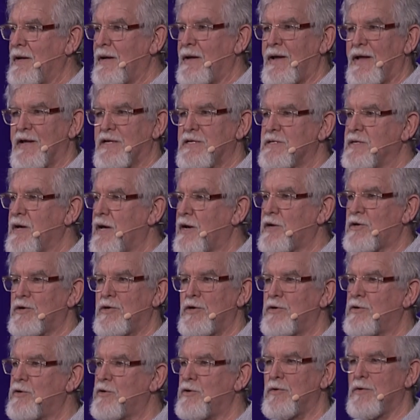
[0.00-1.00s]
It's not a
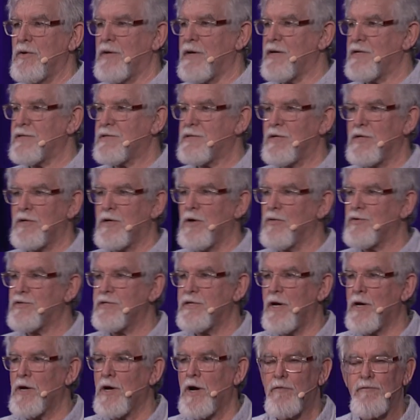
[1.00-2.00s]
to do list to go
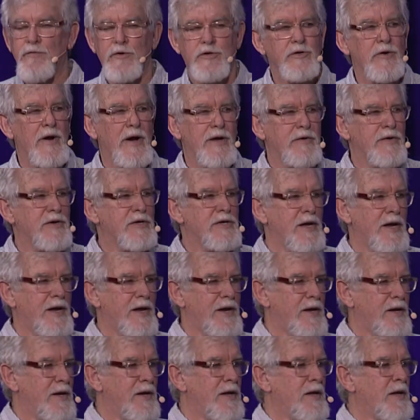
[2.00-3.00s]
check off or try to
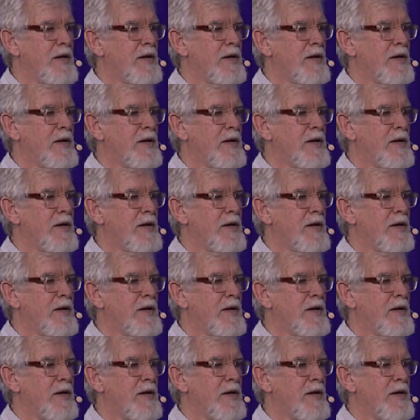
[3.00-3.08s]
attain.